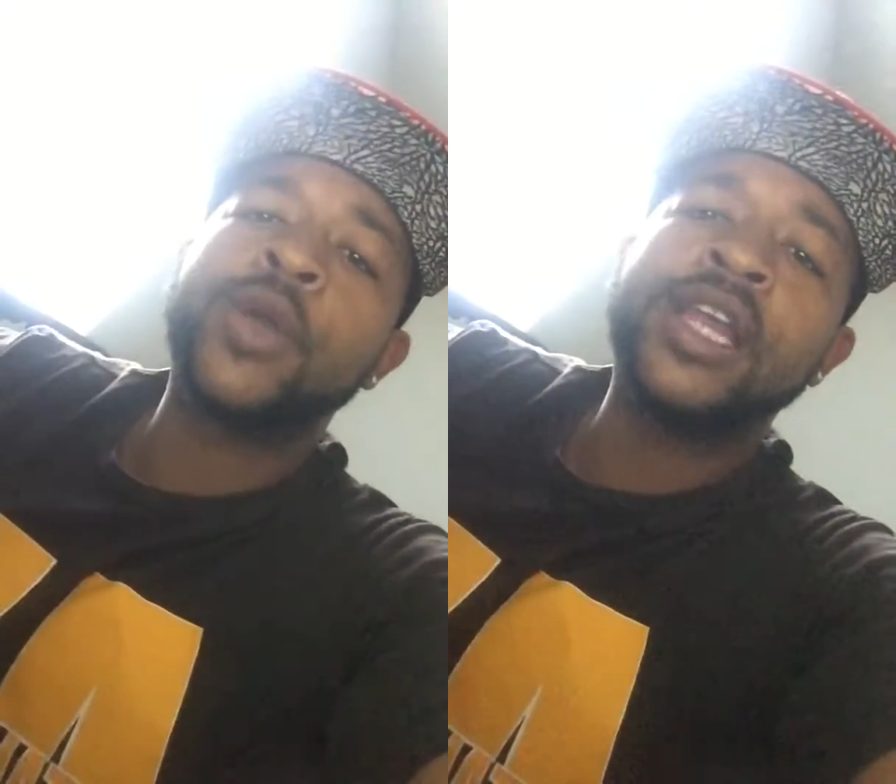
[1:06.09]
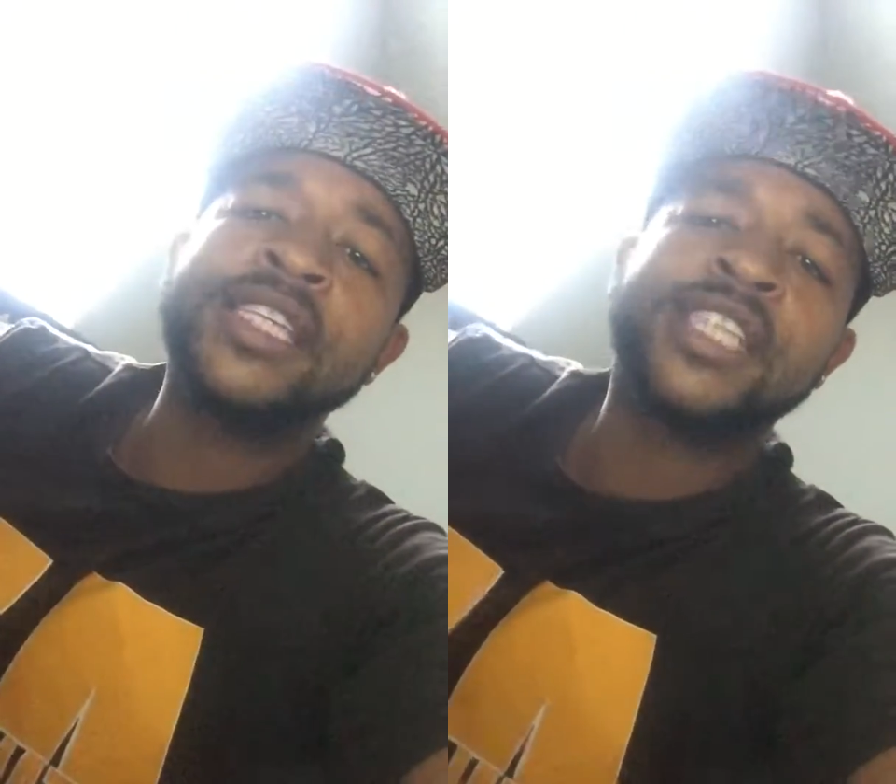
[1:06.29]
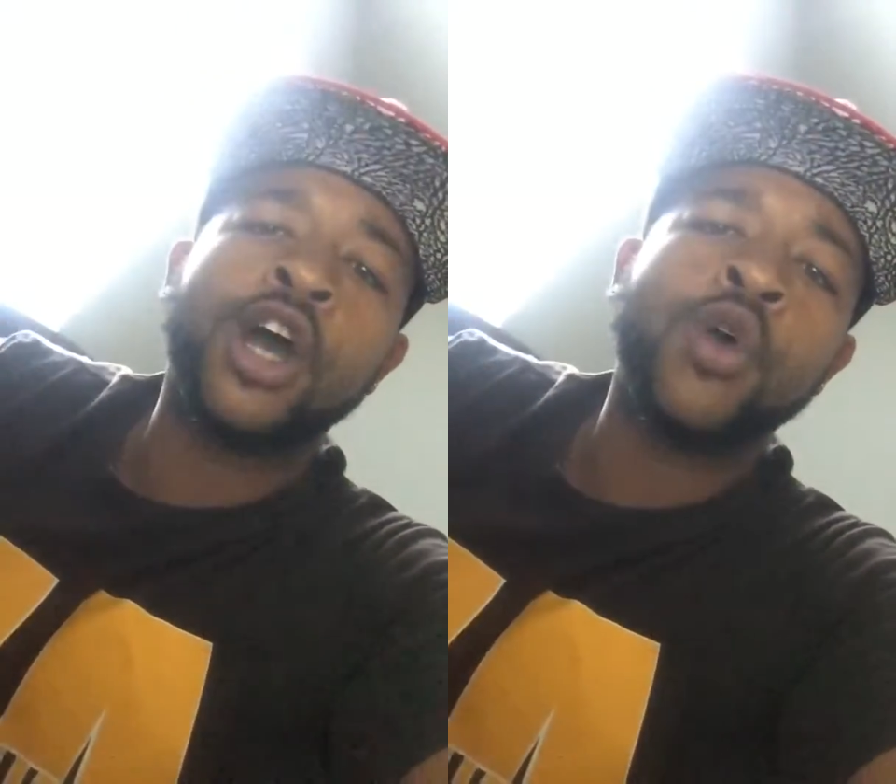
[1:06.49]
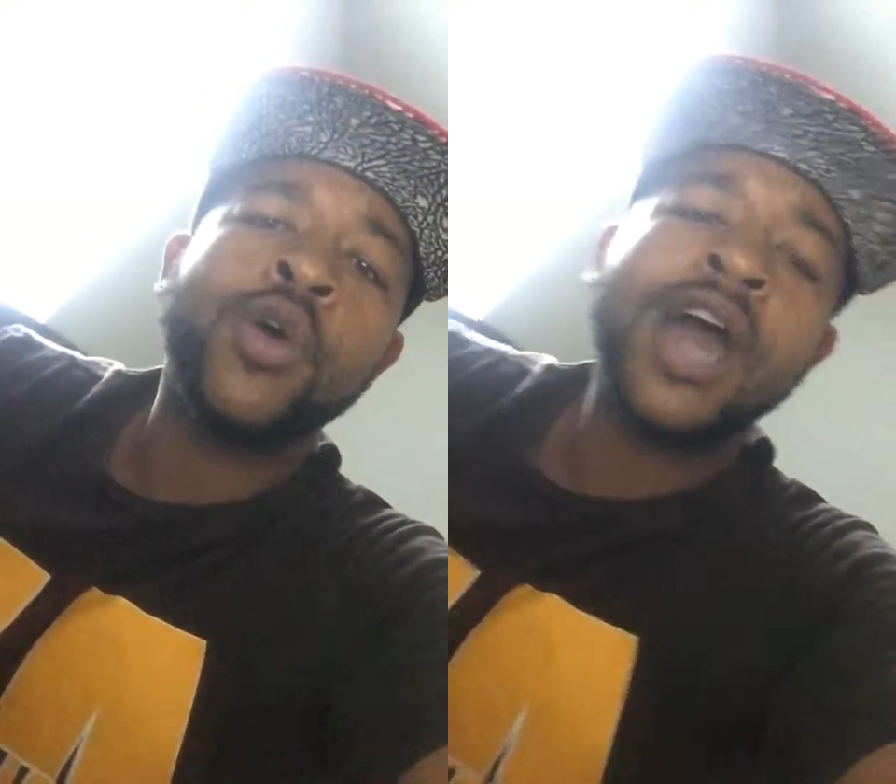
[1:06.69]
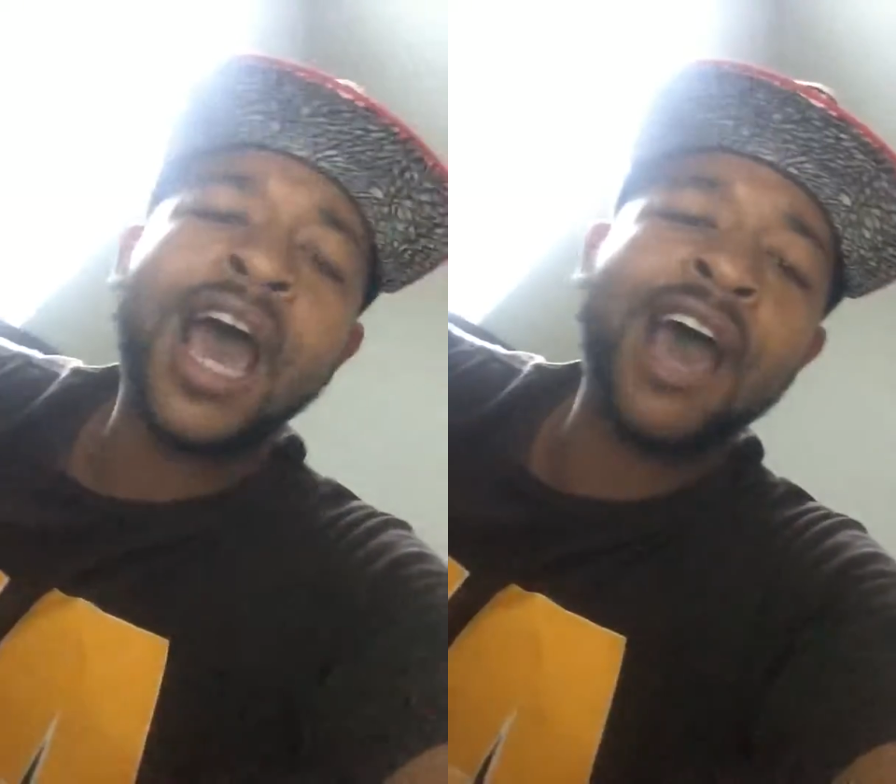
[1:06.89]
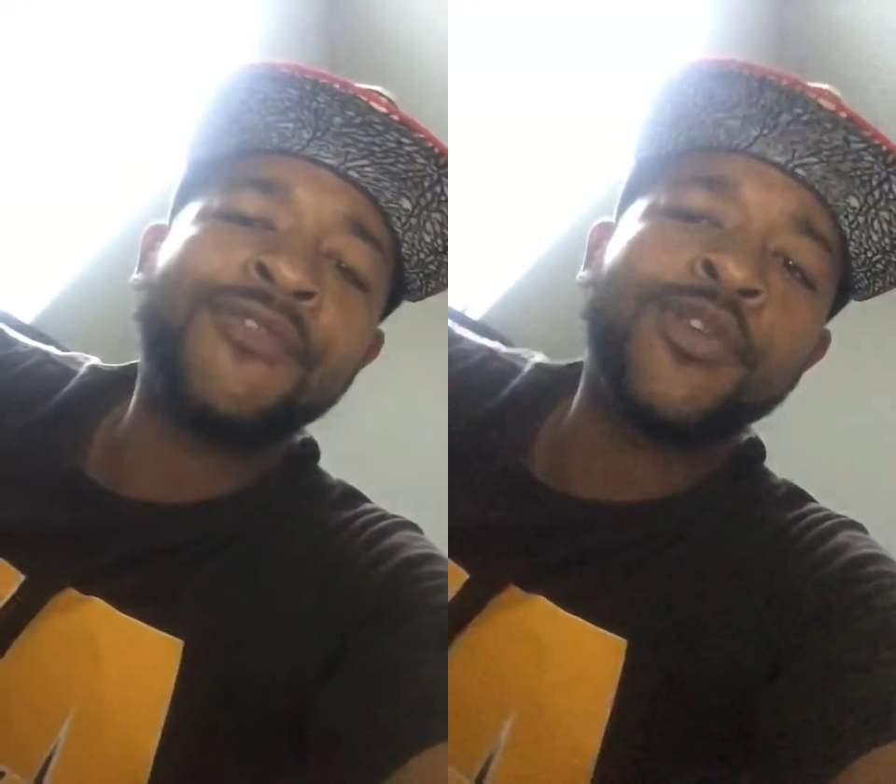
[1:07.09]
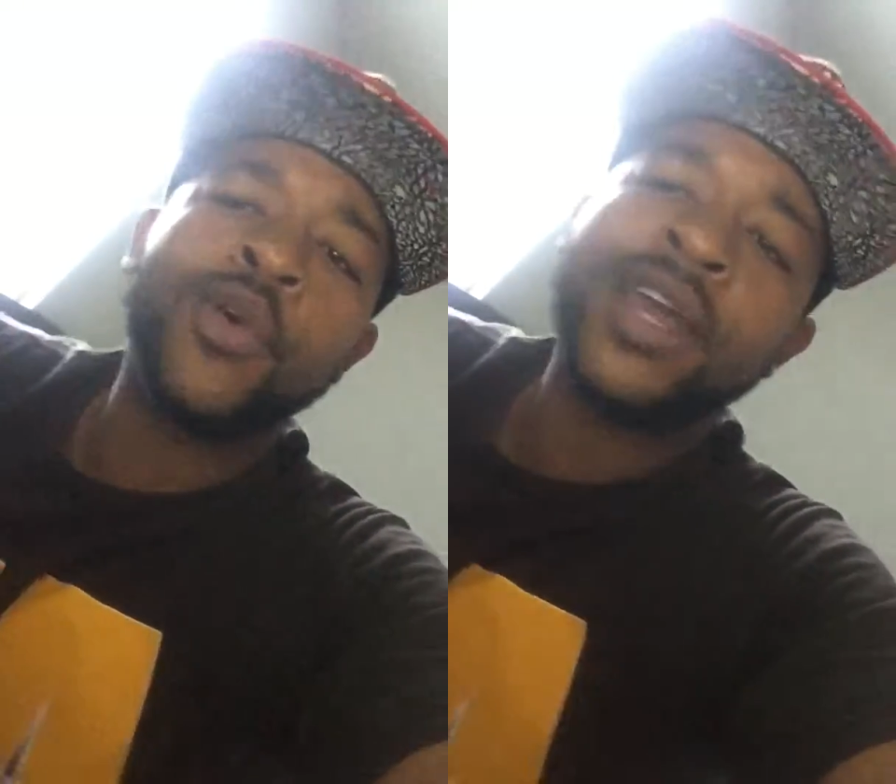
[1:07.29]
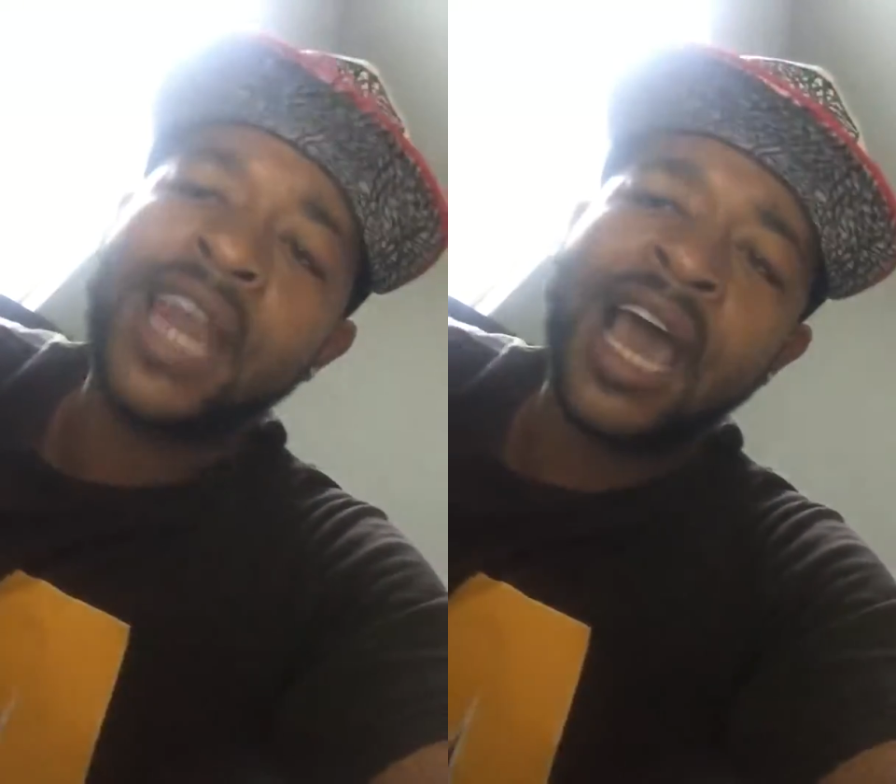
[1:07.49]
realest go, eye
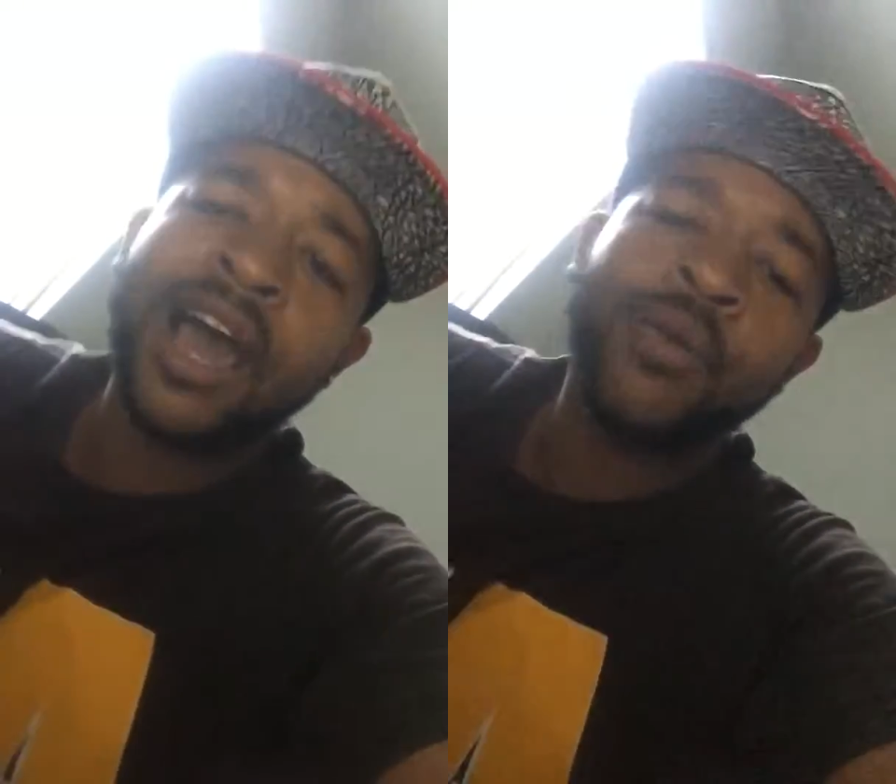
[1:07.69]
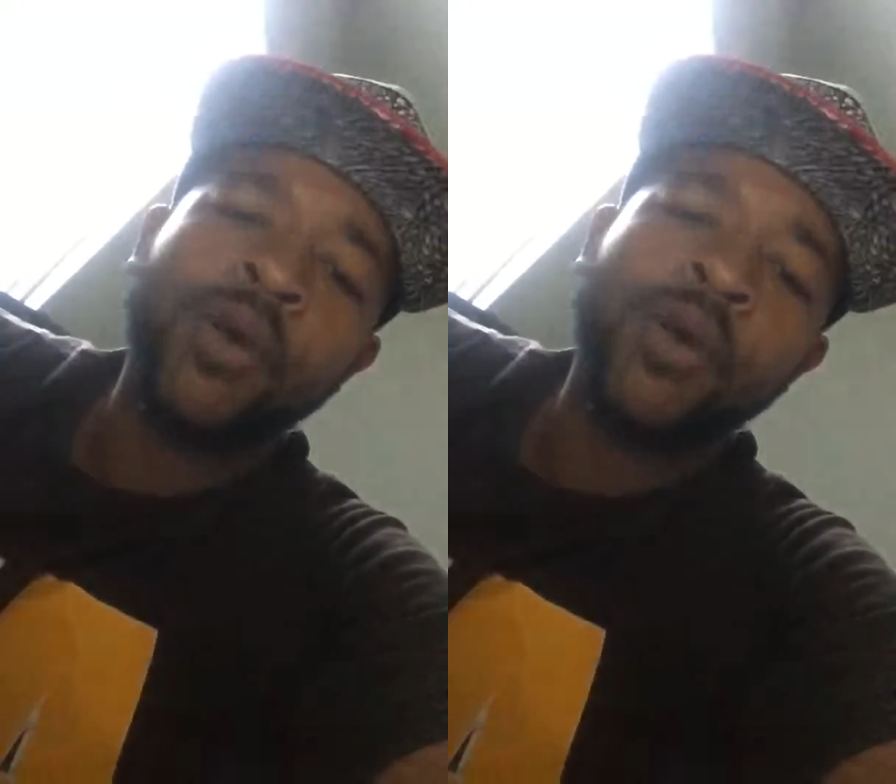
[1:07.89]
for an eye.